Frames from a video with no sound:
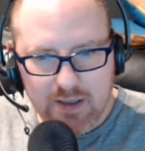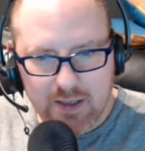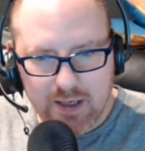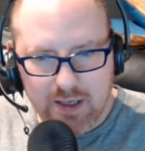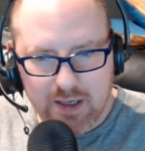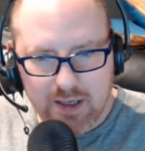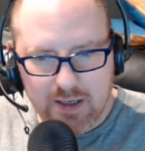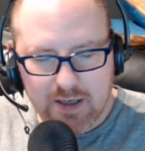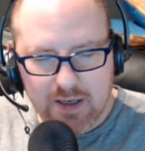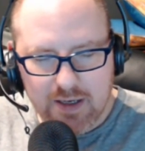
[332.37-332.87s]

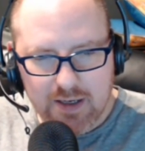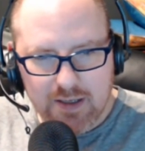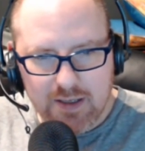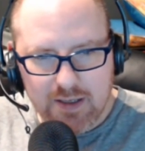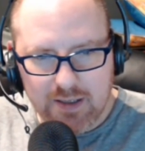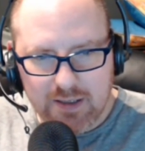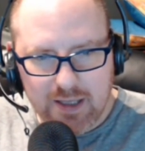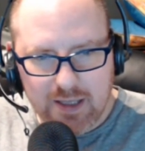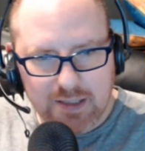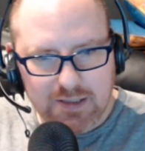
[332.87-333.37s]
Like
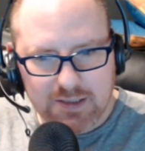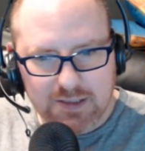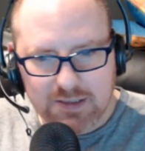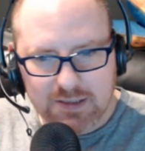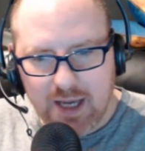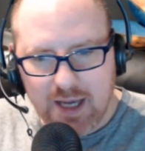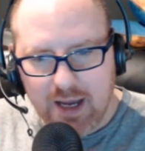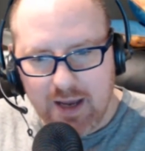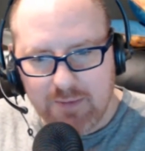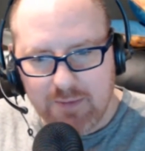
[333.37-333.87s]
like that doesn't
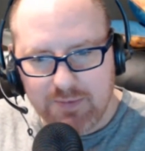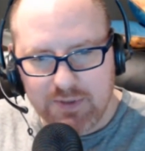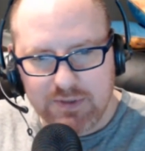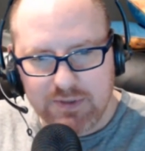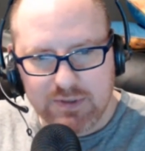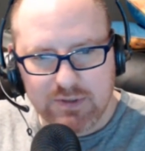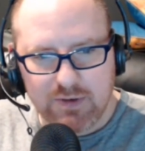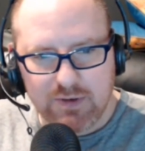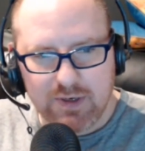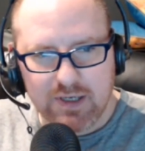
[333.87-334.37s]
happen.
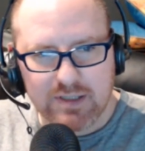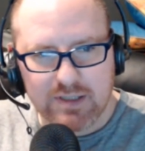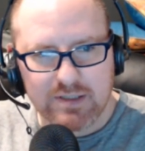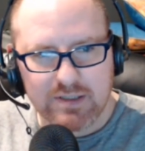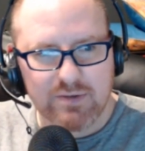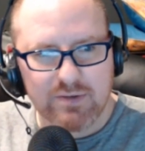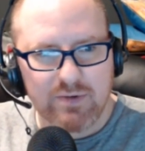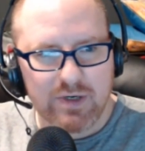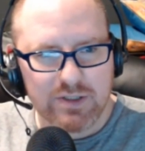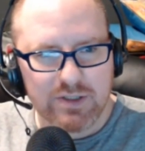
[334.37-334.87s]
So I guess
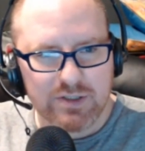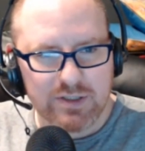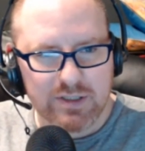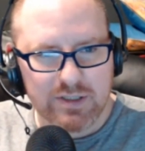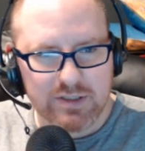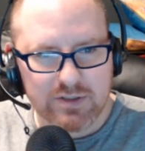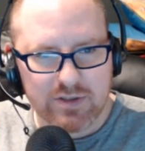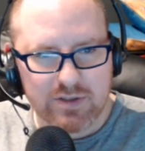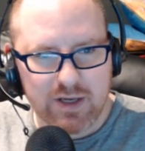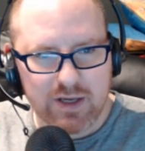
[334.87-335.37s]
the question
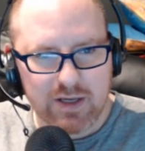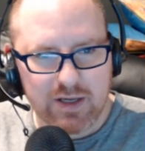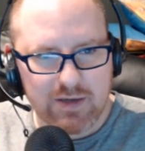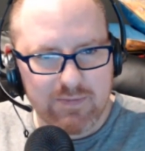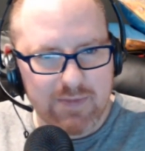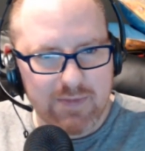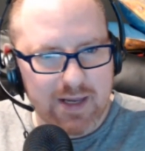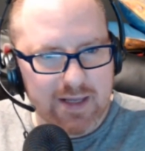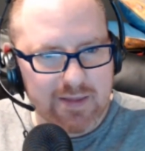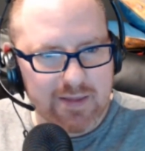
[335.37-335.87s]
is, are they going to
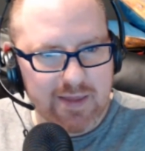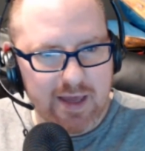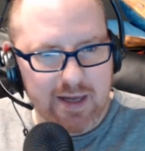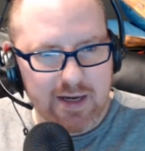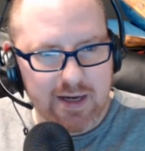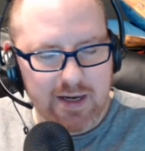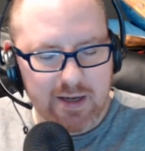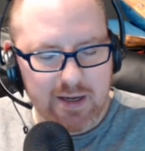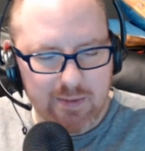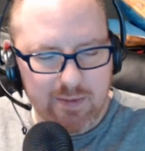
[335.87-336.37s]
make
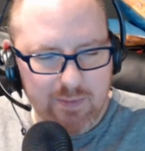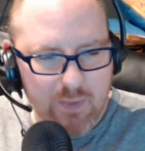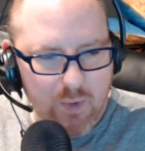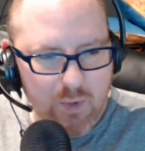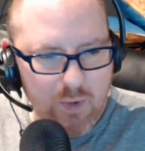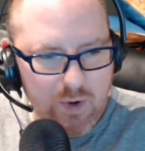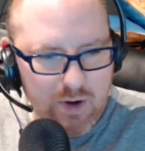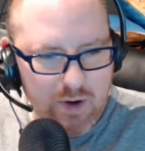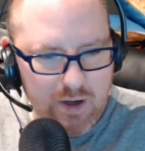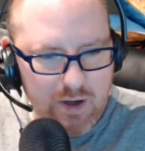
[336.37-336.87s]
that any
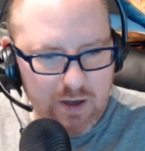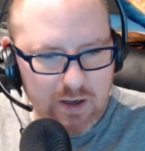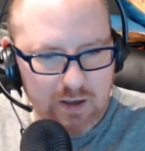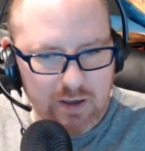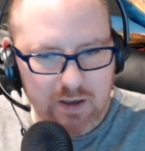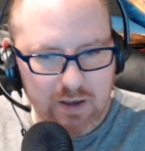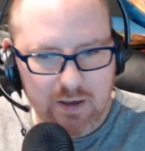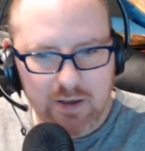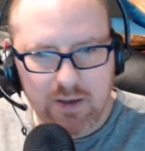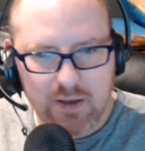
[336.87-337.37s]

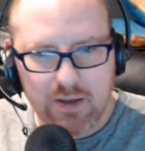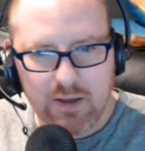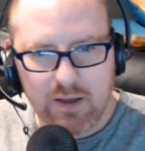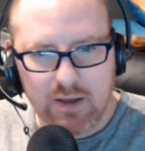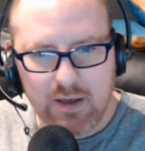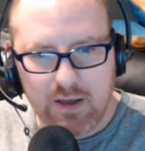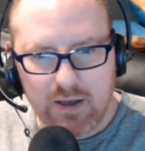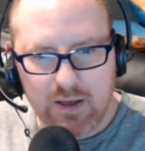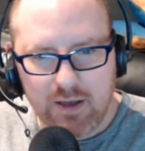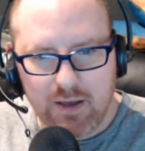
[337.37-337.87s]
more
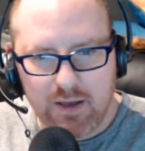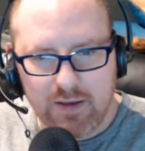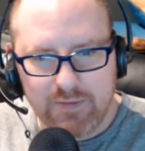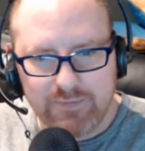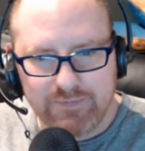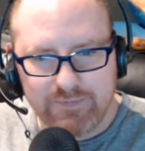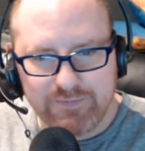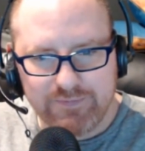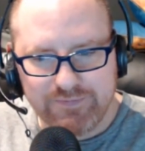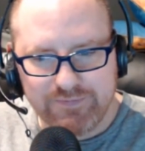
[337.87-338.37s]

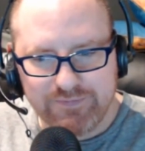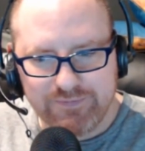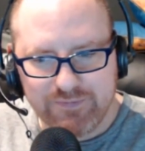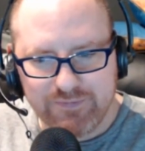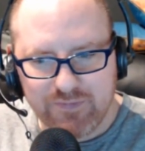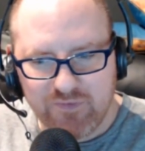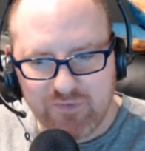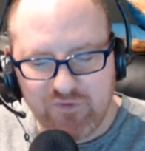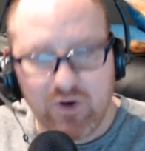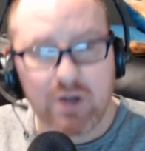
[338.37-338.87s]
um,
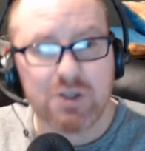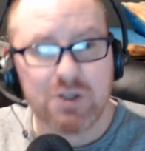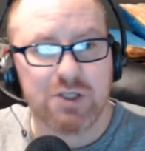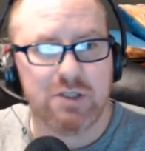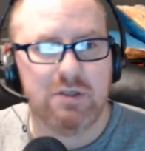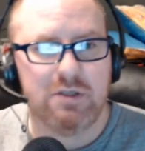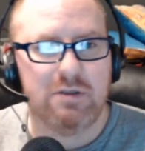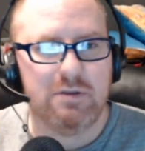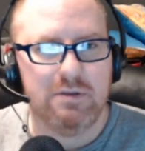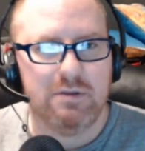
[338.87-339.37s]

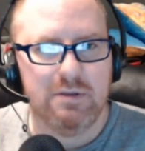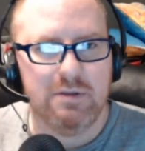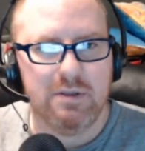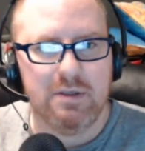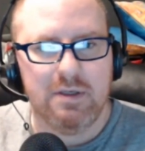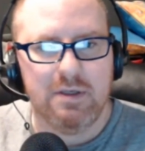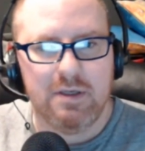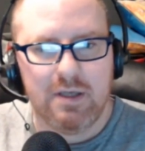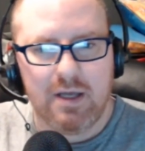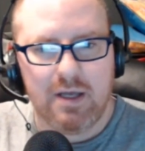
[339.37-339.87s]
functional
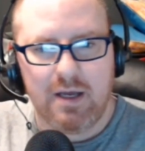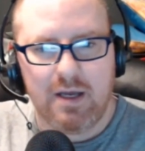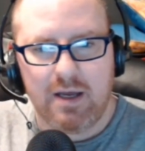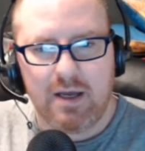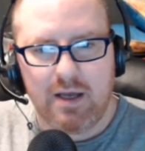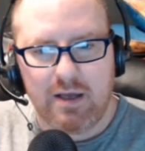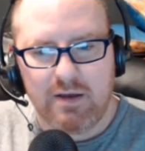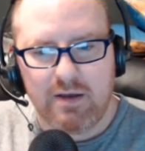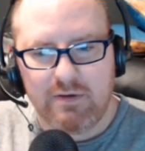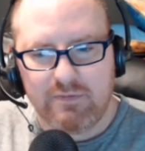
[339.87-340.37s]

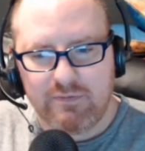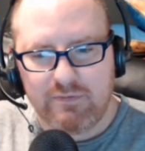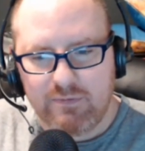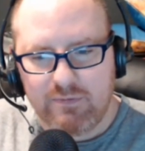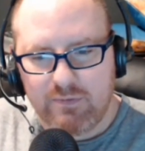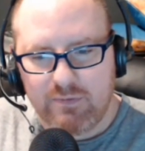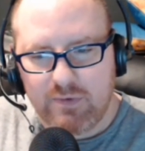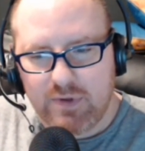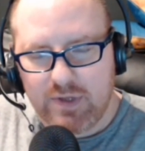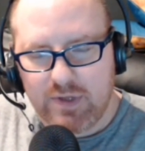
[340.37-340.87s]
uh,
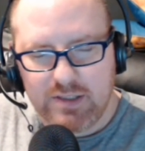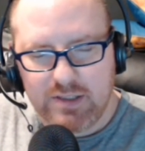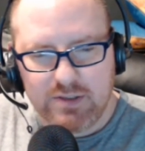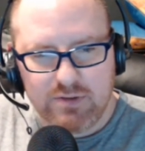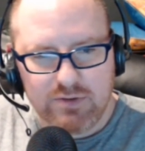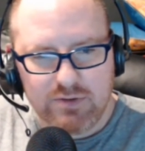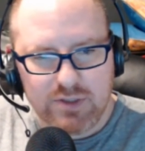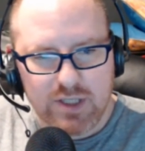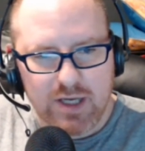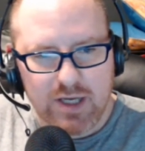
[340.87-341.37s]
with these
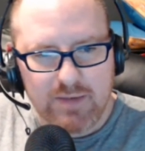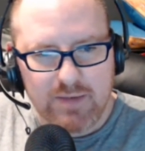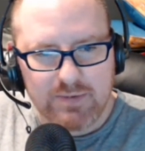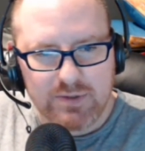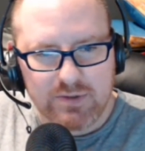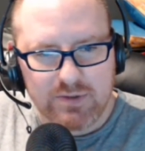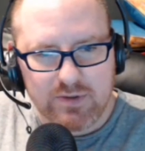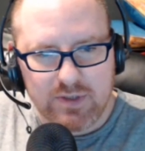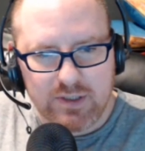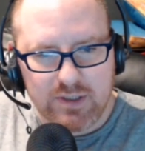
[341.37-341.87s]
new
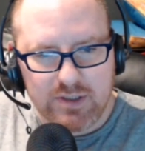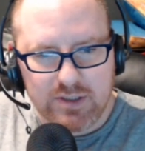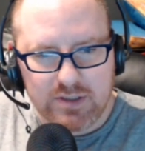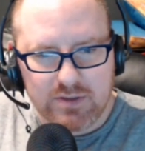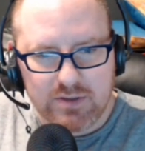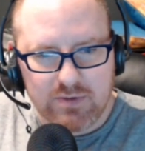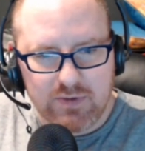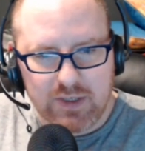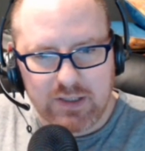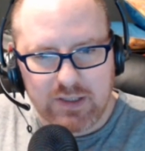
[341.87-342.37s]
chips, or are they
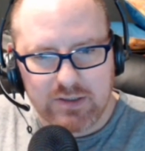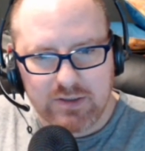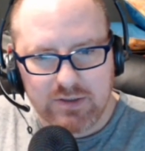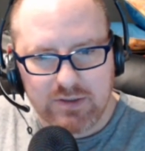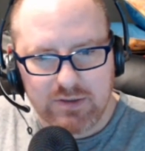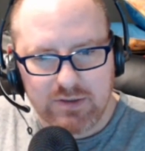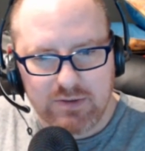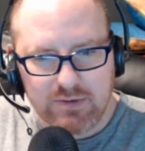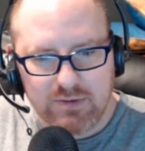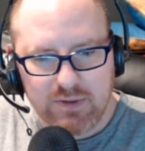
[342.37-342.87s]
just going
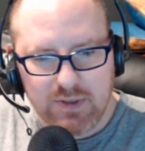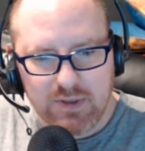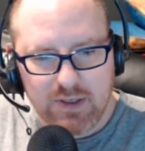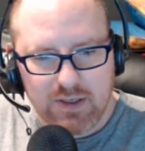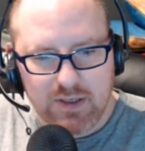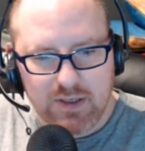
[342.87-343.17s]
to